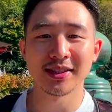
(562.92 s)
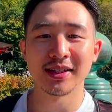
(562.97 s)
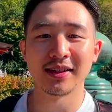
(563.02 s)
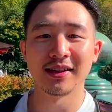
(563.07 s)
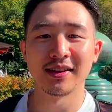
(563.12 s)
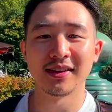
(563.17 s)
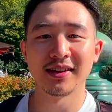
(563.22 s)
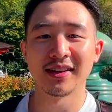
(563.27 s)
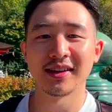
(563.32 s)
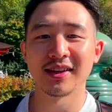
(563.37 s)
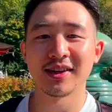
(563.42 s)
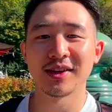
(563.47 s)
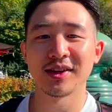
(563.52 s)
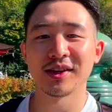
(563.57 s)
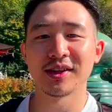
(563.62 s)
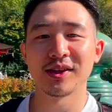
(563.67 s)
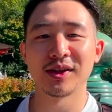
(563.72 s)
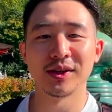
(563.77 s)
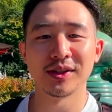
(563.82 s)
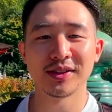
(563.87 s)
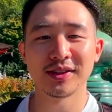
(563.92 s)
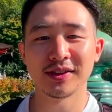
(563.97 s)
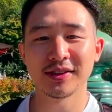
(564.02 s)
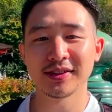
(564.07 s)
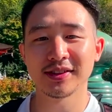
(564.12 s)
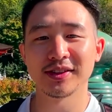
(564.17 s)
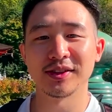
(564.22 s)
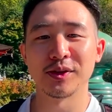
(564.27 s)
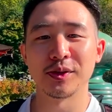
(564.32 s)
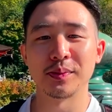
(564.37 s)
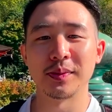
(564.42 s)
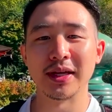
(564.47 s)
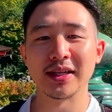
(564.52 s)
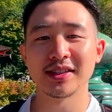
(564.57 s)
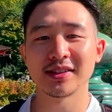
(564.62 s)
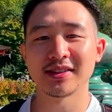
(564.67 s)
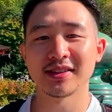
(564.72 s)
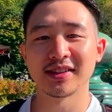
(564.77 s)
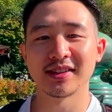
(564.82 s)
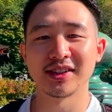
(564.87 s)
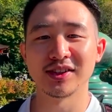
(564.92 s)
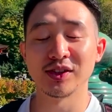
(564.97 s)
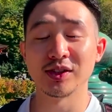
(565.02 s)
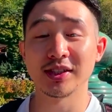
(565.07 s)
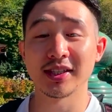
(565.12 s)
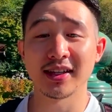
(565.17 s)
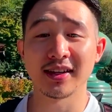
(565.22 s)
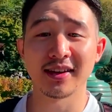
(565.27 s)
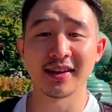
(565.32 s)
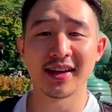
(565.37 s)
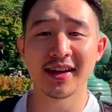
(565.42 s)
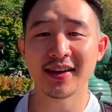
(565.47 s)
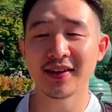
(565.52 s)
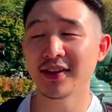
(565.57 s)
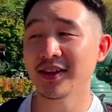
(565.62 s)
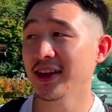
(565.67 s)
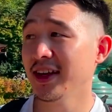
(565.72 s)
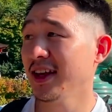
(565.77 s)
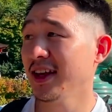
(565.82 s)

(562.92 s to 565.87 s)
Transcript: here in Kyoto, so make sure you check it out.